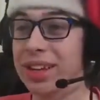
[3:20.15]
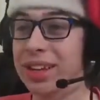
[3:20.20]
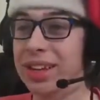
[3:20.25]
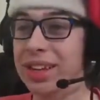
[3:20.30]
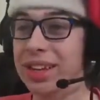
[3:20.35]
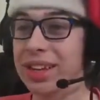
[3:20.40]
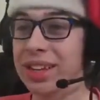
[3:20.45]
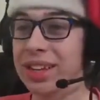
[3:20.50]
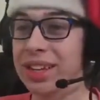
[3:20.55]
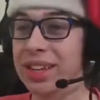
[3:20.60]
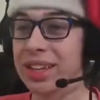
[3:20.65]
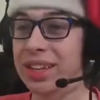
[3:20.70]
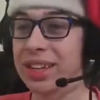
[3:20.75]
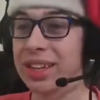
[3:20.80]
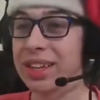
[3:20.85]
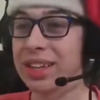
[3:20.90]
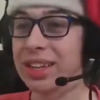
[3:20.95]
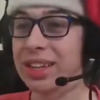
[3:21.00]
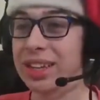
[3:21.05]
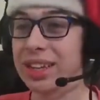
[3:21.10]
Alright,
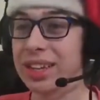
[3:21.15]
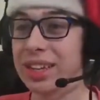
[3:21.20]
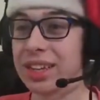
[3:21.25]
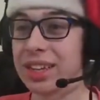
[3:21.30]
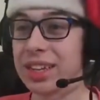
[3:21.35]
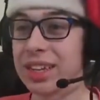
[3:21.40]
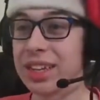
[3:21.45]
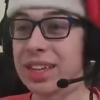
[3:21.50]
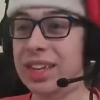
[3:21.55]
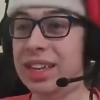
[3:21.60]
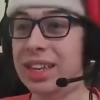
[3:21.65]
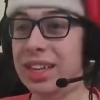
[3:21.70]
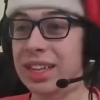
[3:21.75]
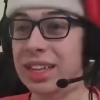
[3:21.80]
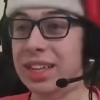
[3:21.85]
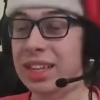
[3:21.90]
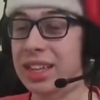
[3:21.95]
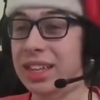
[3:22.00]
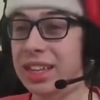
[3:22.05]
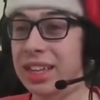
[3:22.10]
that's sick.
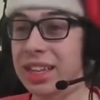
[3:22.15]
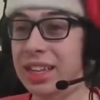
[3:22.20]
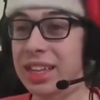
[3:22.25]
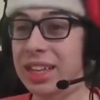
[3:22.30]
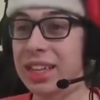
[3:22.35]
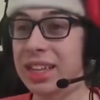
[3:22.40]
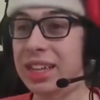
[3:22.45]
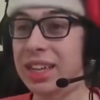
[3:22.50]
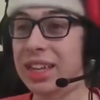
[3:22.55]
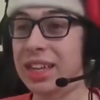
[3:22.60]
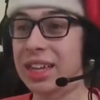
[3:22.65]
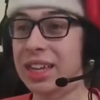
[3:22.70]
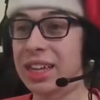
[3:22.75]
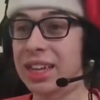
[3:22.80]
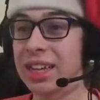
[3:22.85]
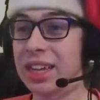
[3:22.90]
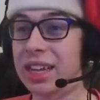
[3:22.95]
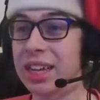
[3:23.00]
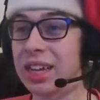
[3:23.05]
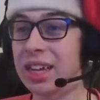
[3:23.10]
I'm not
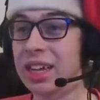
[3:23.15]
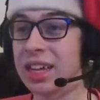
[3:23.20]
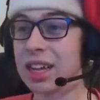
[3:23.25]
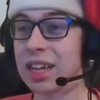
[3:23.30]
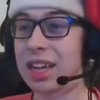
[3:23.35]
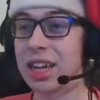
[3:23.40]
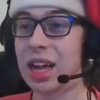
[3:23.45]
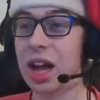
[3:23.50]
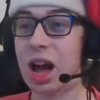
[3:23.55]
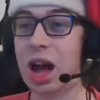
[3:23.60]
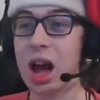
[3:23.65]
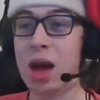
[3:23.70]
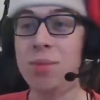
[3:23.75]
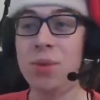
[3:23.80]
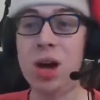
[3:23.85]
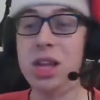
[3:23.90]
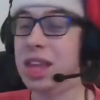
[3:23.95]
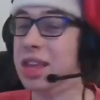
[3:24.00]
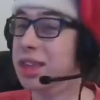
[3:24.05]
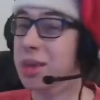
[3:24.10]
disappointed. I'm
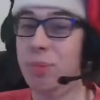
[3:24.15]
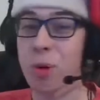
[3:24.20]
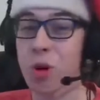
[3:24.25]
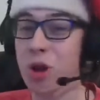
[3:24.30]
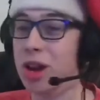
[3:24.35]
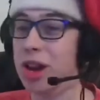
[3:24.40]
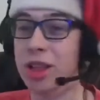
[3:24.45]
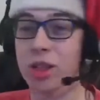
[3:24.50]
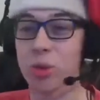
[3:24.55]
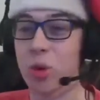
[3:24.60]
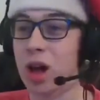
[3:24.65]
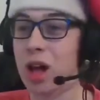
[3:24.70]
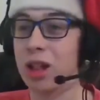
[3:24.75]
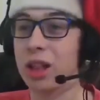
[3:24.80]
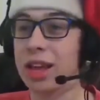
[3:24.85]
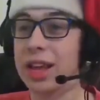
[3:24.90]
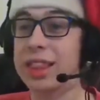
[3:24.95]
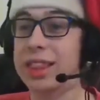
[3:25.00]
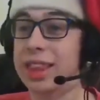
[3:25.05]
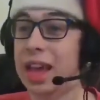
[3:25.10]
not disappointed as well.
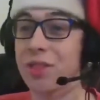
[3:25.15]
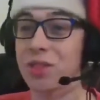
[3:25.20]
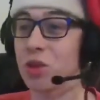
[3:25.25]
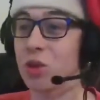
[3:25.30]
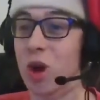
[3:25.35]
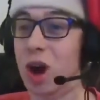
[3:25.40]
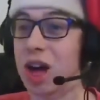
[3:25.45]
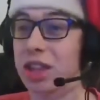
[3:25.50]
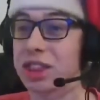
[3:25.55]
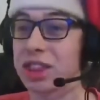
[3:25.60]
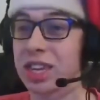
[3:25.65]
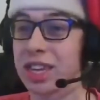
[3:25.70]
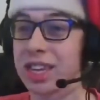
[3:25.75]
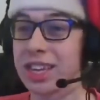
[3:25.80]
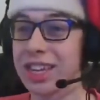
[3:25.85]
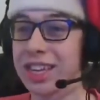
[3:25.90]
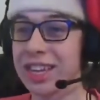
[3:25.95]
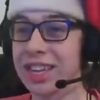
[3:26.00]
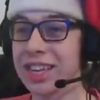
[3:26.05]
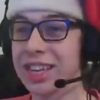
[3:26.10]
It's Sephiroth.
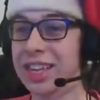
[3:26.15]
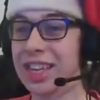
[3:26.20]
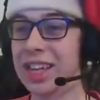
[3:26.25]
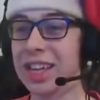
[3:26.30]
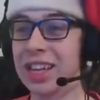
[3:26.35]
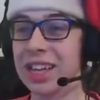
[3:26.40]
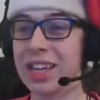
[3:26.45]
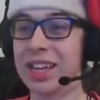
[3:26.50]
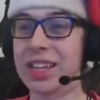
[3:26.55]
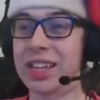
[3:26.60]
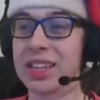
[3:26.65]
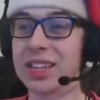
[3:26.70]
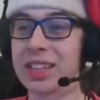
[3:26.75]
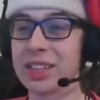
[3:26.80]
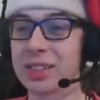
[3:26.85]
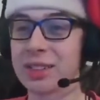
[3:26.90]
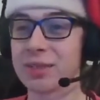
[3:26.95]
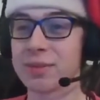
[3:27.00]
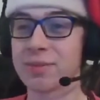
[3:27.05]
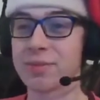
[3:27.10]

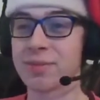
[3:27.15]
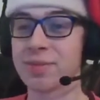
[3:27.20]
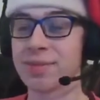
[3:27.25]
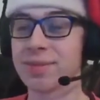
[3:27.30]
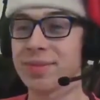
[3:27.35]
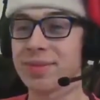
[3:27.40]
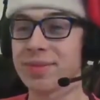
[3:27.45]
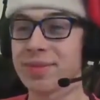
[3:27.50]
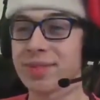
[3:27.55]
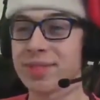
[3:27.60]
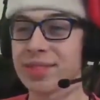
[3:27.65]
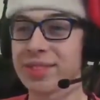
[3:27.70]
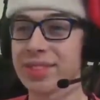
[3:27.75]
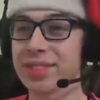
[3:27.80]
This is pretty cool.